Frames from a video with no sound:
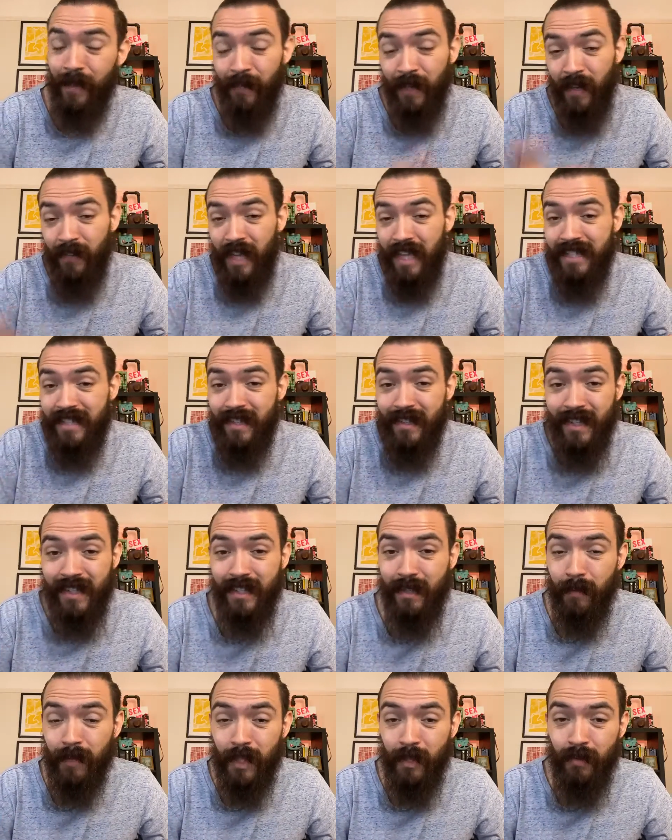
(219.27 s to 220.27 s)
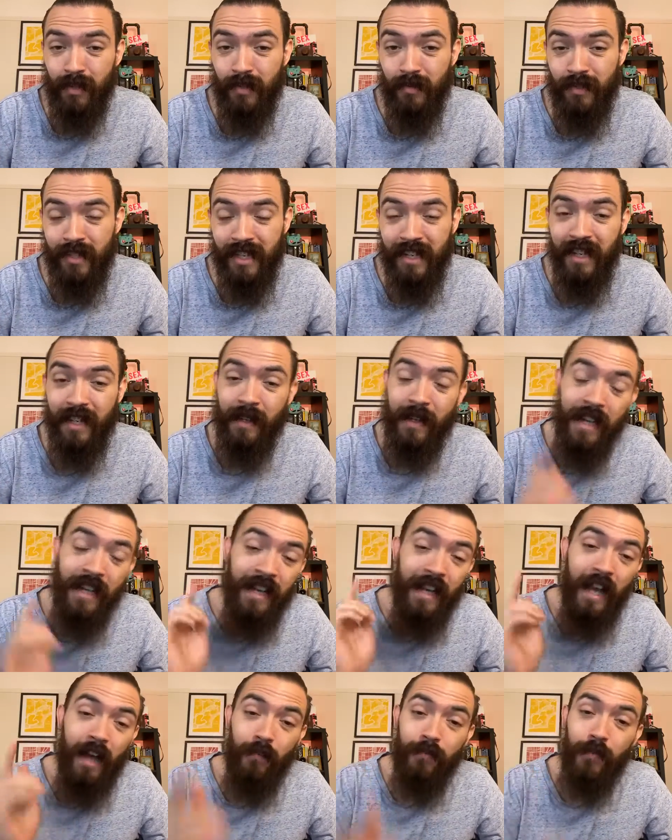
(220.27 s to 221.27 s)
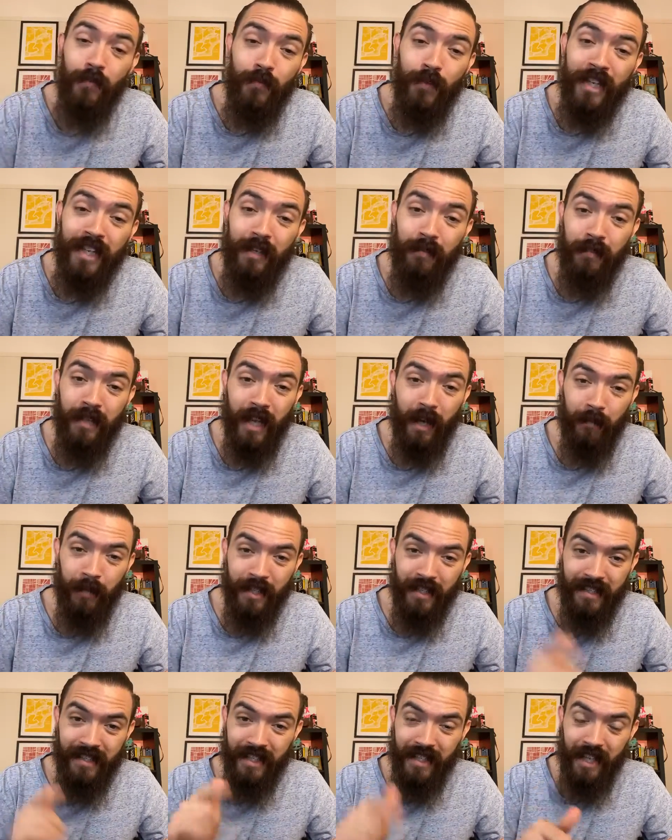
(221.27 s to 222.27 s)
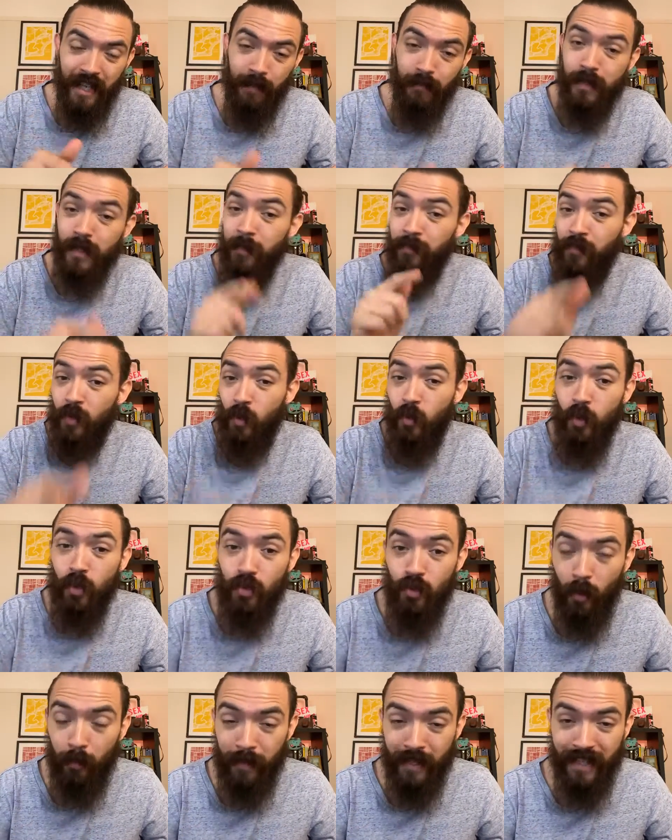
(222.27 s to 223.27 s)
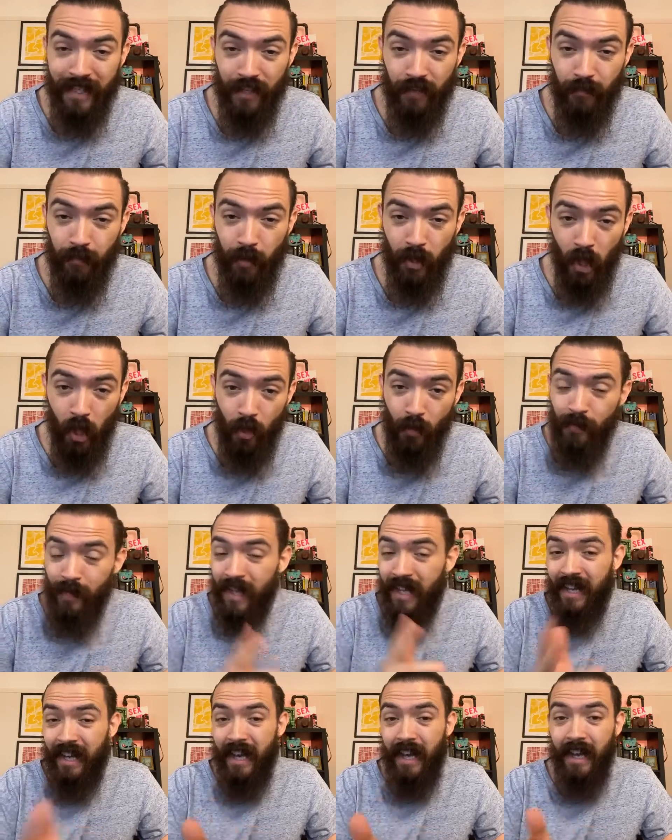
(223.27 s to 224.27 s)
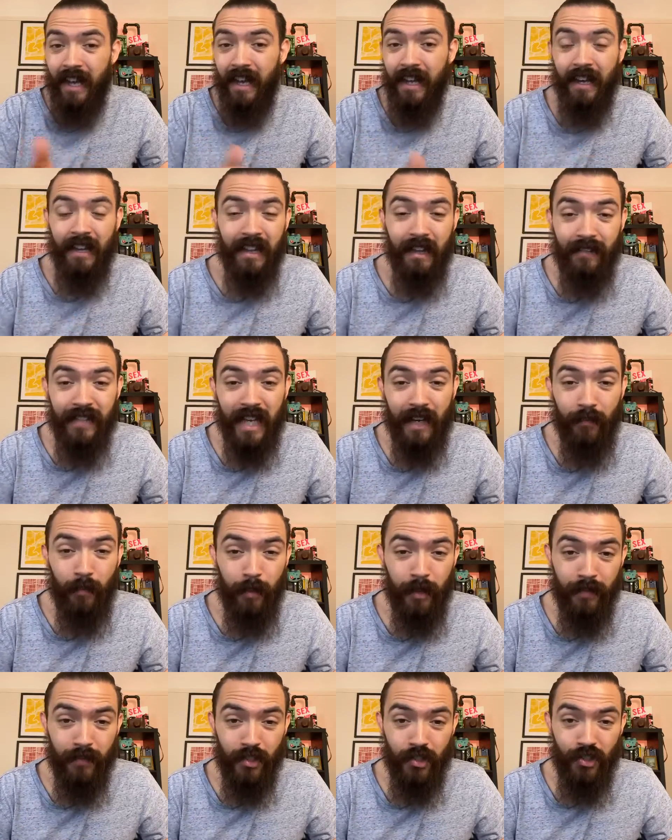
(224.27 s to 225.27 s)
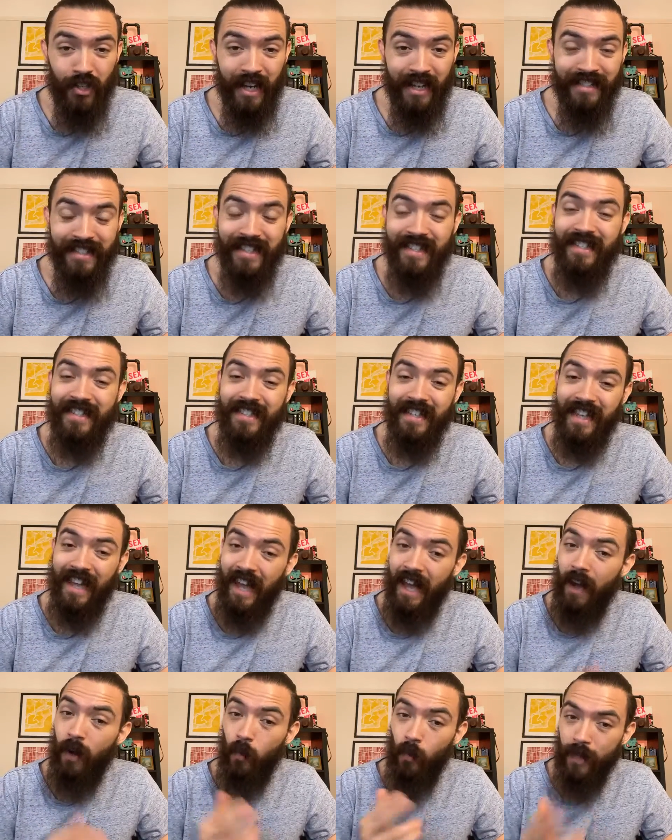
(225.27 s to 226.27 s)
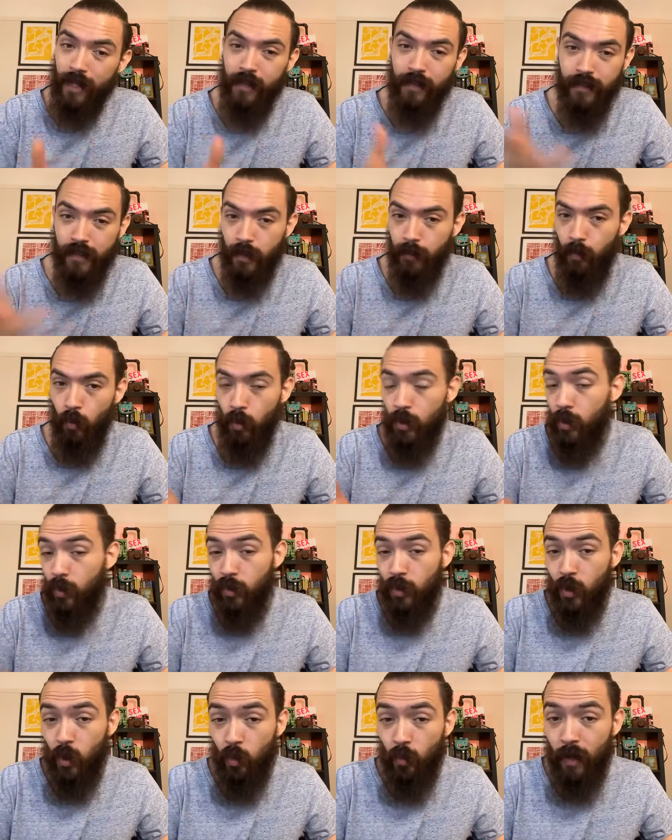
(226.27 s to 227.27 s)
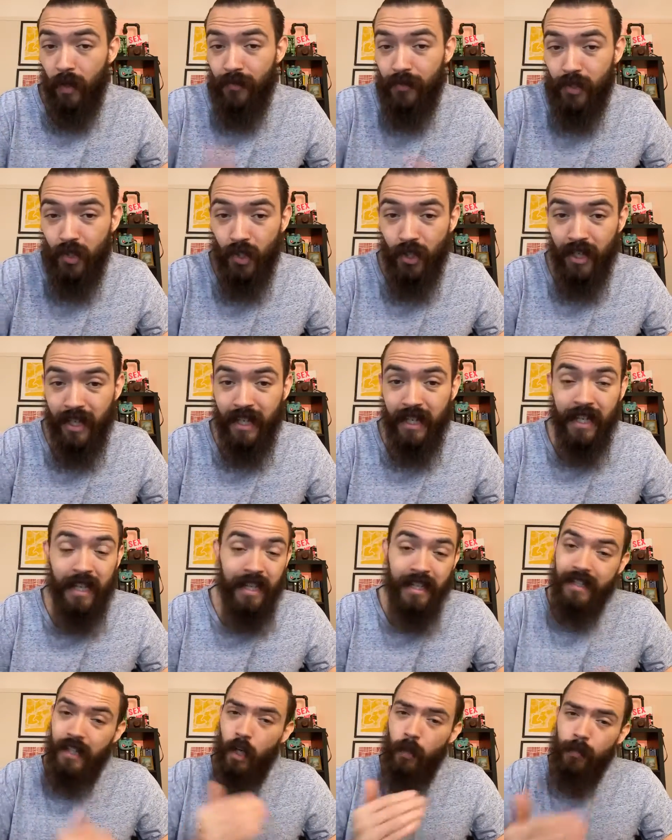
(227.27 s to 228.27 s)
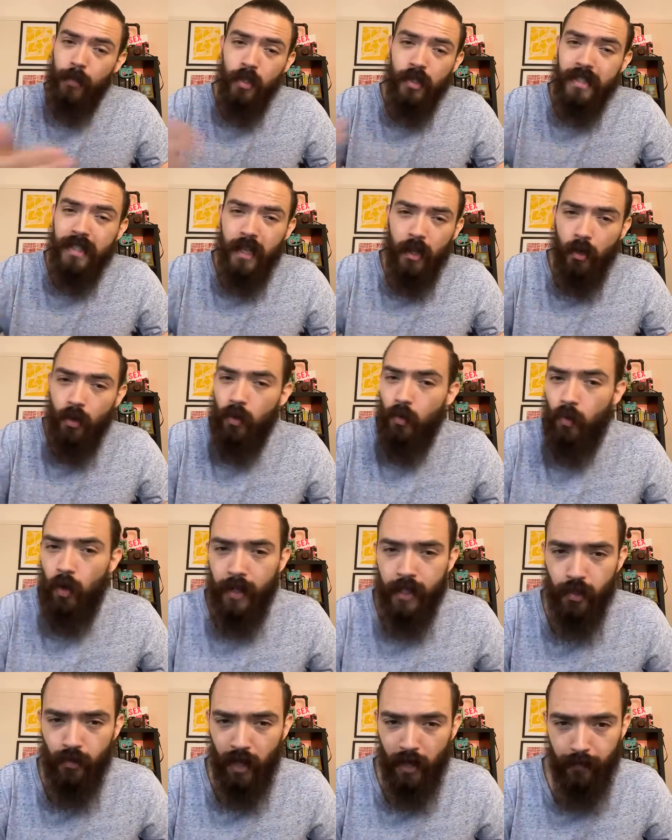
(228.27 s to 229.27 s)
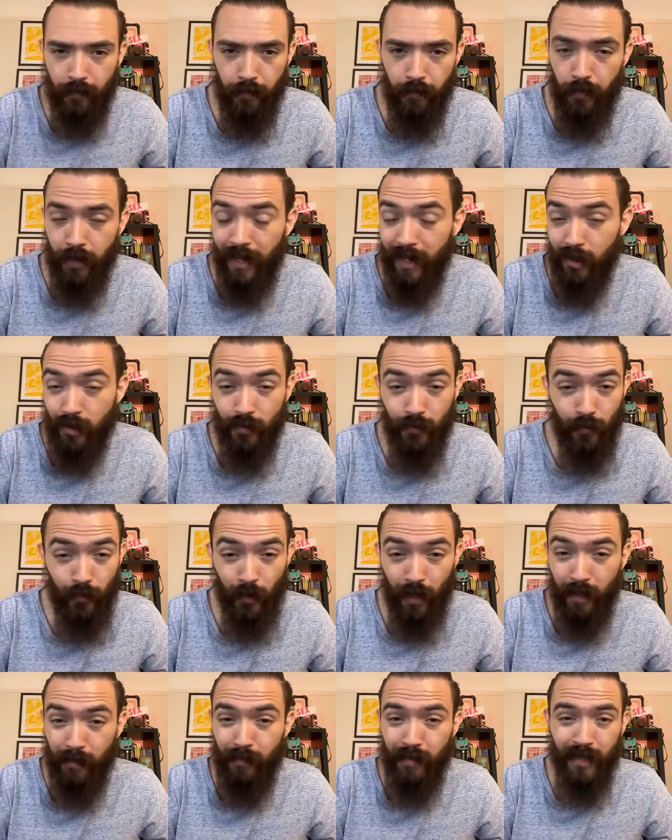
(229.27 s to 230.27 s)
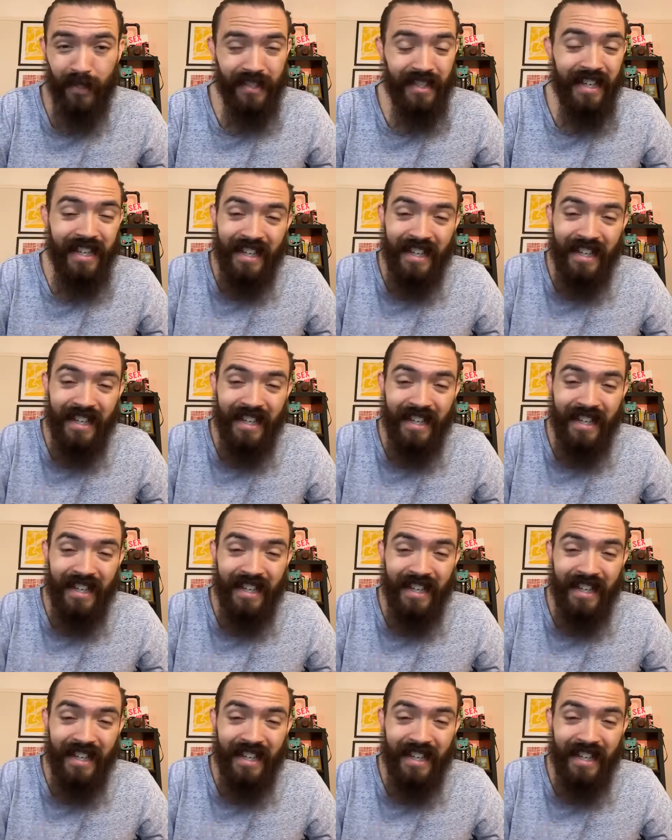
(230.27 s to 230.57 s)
If that sounds like something you're interested in, uh, feel free to hit me up in the DMs or drop me a gift below. Uh, and I'd love to have a bit of a chat and see how we can support you on your wealth journey to help you just get on the right track for financial freedom because